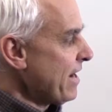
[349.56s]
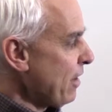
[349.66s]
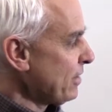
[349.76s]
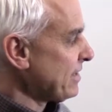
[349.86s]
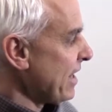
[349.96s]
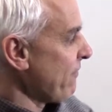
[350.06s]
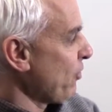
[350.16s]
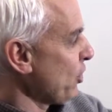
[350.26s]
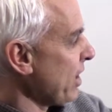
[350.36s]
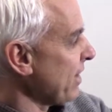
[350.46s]
now let's have a
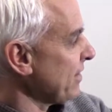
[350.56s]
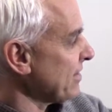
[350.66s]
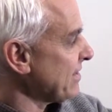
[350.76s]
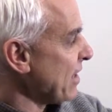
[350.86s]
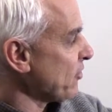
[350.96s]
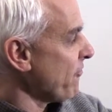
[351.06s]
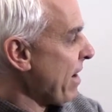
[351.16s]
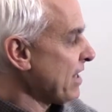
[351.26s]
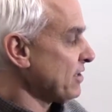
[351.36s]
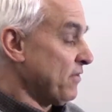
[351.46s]
look at the center of
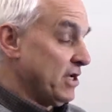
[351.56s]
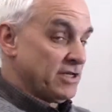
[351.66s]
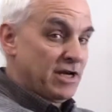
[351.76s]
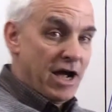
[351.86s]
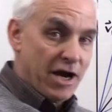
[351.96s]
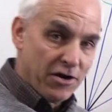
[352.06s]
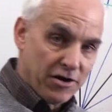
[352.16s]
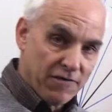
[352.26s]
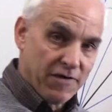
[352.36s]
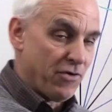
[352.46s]
mass of the entire
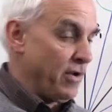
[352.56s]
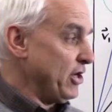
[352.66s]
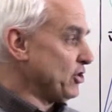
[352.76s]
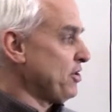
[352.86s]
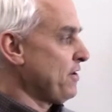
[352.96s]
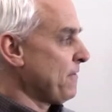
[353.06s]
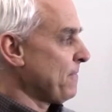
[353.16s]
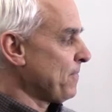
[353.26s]
configuration.